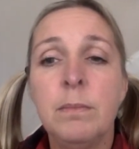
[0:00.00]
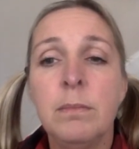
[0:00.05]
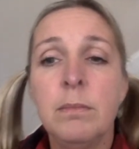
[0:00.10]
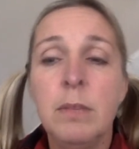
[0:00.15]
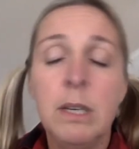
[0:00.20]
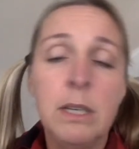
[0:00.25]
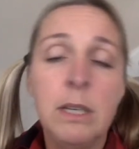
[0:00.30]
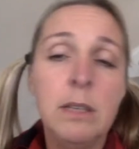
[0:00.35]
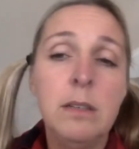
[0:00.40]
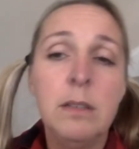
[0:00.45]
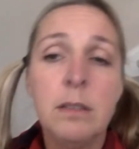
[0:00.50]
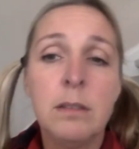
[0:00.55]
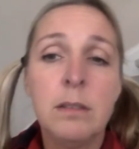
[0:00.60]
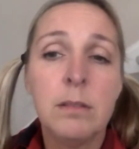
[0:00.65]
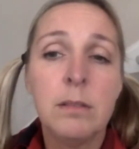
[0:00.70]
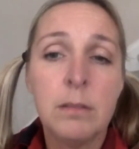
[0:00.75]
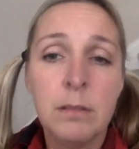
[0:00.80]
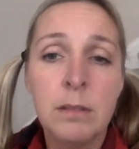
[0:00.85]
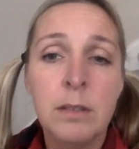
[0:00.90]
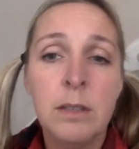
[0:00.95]
And
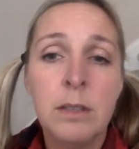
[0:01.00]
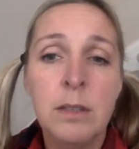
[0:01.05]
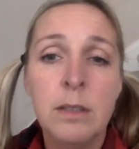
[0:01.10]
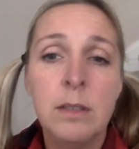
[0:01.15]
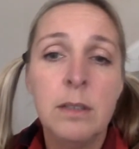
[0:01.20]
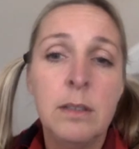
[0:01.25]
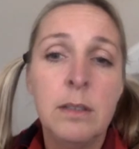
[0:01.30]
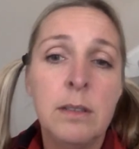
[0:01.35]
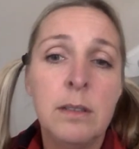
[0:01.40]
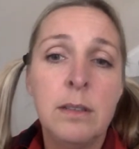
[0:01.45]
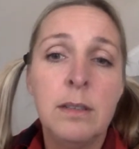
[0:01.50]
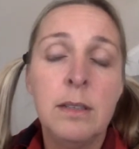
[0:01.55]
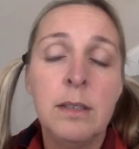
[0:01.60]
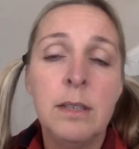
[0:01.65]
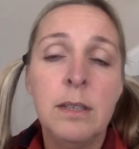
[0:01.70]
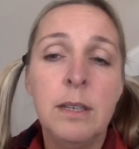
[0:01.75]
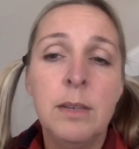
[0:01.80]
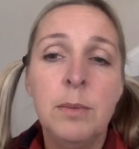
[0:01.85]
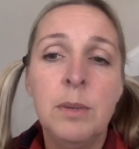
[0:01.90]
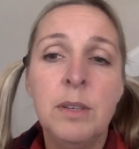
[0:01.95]

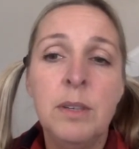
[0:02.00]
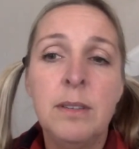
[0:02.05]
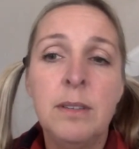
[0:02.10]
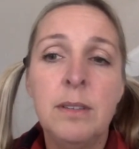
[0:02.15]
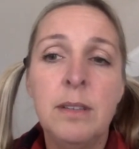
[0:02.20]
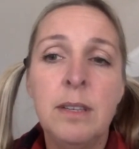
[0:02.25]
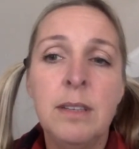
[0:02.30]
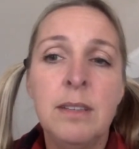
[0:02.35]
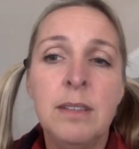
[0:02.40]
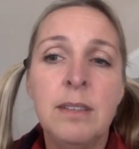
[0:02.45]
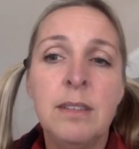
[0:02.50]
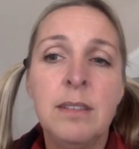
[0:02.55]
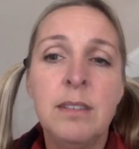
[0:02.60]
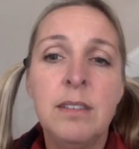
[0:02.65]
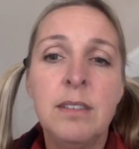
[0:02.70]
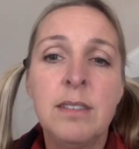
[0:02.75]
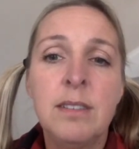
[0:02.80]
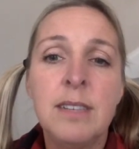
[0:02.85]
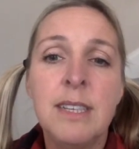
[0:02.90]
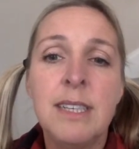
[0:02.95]
it's
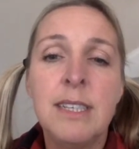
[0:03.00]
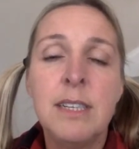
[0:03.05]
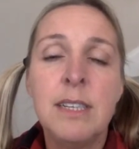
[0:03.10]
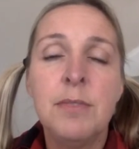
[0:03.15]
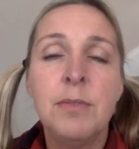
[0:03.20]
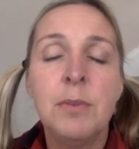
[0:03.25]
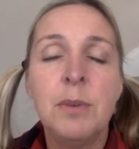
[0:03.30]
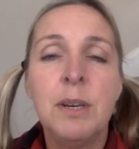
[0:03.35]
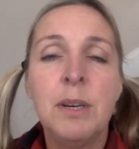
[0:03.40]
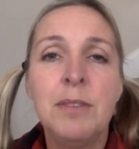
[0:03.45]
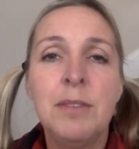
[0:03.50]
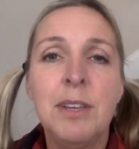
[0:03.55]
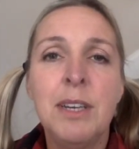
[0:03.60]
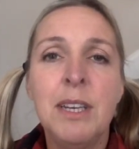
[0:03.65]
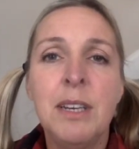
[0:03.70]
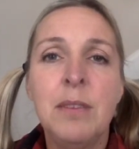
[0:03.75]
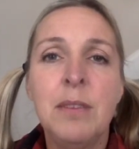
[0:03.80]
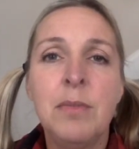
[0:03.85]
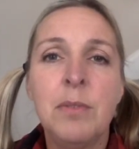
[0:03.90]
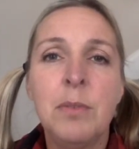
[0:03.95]
just a different way of
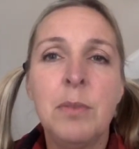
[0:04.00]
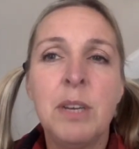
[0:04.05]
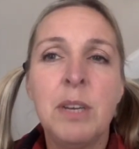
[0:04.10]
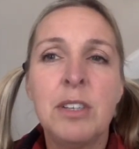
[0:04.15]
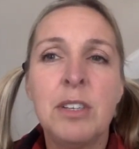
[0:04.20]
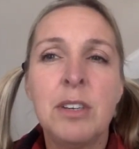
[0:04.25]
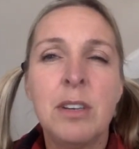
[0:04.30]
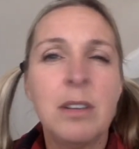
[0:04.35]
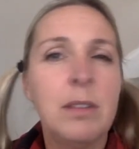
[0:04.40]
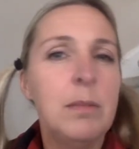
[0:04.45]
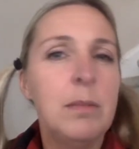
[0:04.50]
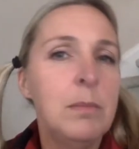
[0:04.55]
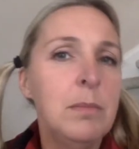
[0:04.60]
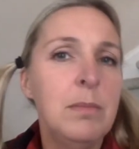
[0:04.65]
getting information and,